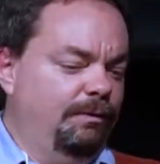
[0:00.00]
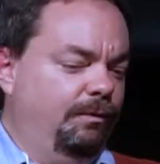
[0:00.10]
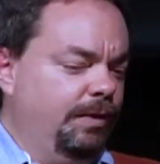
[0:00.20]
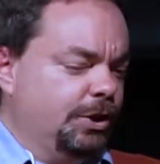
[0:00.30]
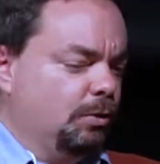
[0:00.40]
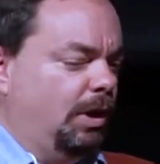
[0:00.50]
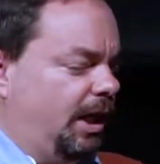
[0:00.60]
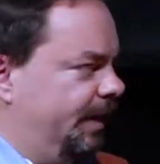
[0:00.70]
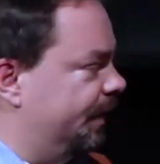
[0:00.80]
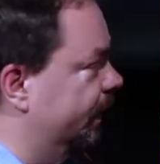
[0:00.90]

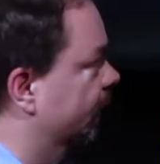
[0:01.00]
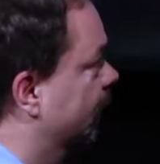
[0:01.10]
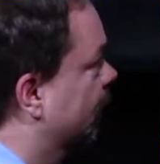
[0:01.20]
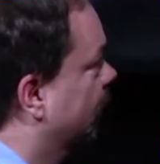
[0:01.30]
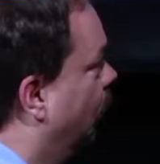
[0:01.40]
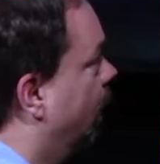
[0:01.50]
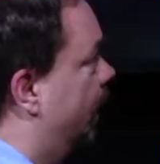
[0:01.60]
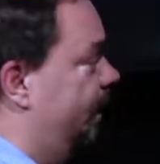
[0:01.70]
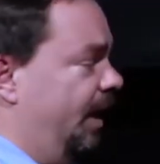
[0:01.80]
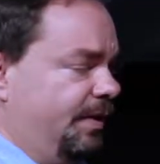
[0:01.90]
visualizing
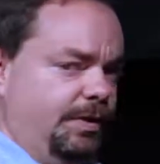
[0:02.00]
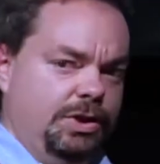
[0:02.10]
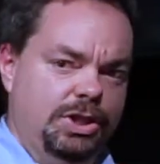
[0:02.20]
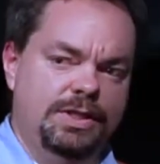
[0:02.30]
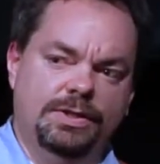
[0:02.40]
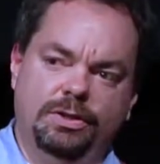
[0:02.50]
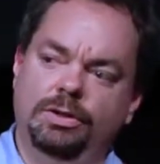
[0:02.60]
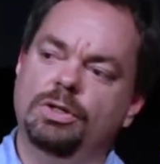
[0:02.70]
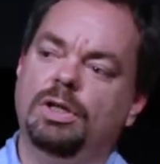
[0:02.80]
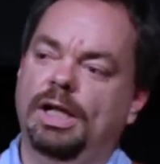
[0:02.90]
what SDGs could
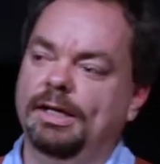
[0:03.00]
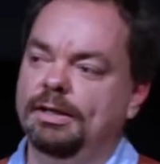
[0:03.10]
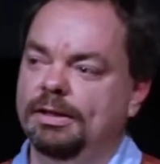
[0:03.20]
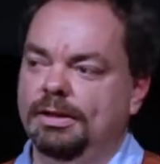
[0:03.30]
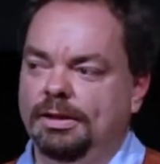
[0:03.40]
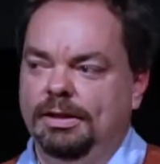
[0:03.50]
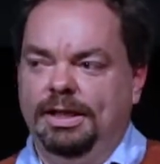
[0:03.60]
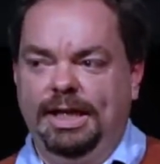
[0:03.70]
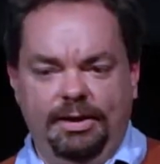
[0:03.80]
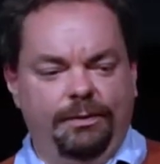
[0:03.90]
look like
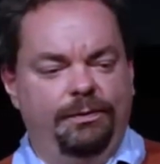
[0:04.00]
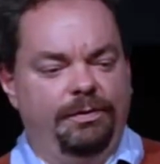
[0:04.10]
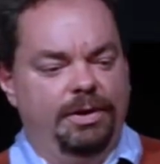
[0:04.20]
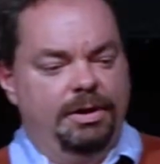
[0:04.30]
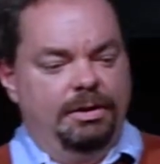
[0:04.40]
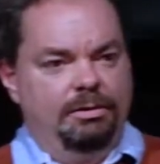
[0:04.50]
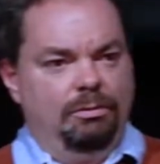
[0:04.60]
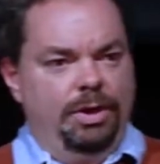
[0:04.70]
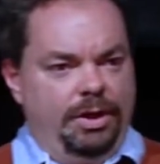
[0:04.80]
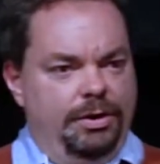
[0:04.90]
if
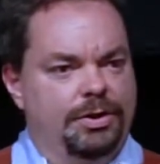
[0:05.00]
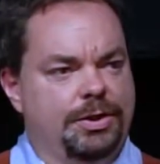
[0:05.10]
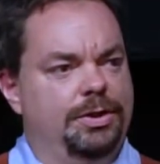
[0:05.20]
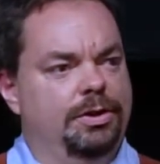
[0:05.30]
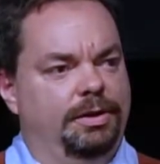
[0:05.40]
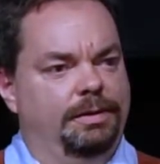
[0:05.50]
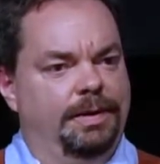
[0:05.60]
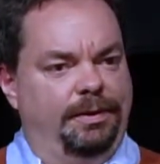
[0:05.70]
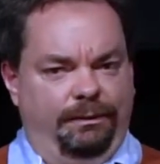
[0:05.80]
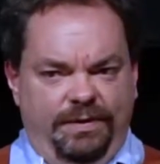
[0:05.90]
we understood
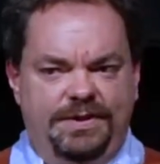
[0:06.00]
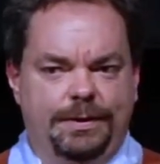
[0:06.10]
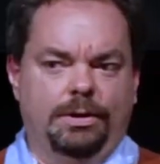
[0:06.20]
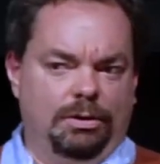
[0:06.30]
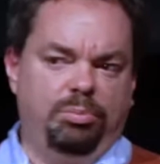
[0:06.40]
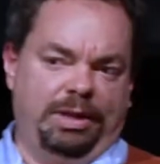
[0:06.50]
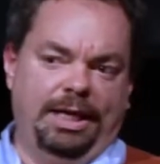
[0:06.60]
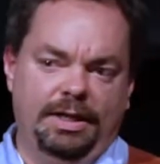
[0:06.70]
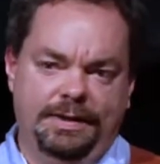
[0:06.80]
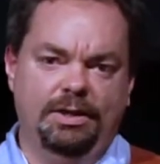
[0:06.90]
that the physical
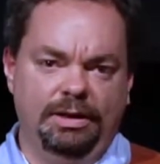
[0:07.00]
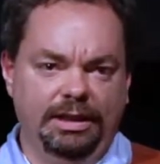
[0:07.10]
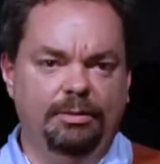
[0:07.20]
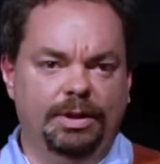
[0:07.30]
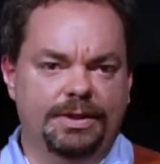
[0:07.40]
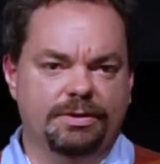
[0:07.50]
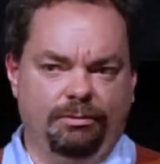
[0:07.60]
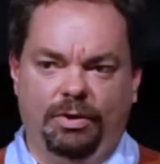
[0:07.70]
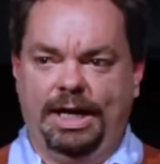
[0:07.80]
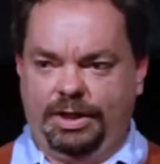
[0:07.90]
planetary limits
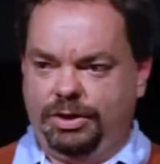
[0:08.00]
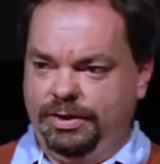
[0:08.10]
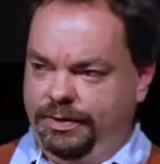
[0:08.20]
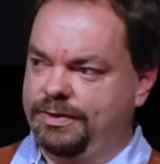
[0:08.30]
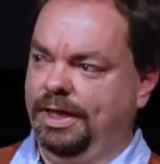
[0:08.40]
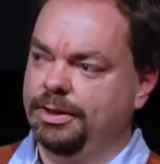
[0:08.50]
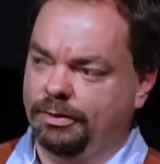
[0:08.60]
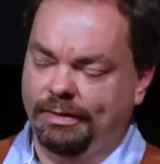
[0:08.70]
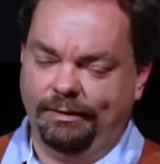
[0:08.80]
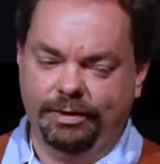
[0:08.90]
were actually the
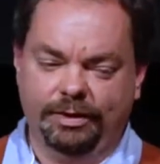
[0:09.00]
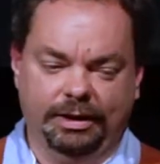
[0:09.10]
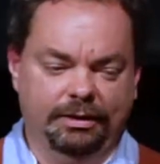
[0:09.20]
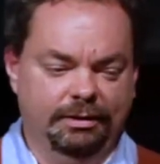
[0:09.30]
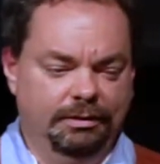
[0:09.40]
center of everything.